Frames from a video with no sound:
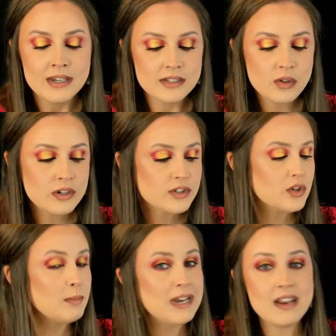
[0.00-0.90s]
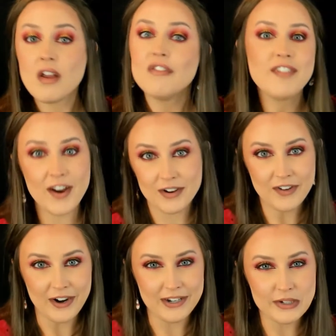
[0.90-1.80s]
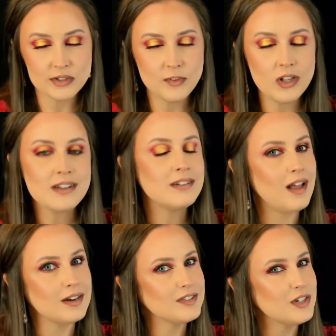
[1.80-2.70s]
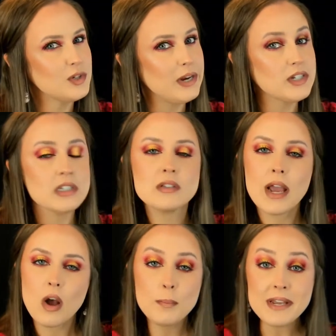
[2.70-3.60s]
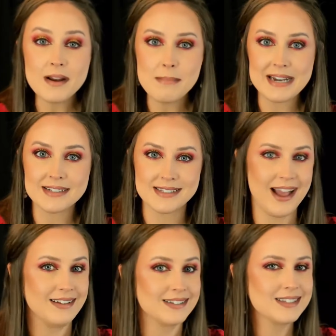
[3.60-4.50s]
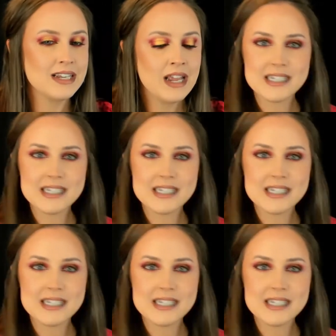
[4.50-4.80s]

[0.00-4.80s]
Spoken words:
So the discriminant, very, very useful in a lot of situations, so I hope that it makes sense.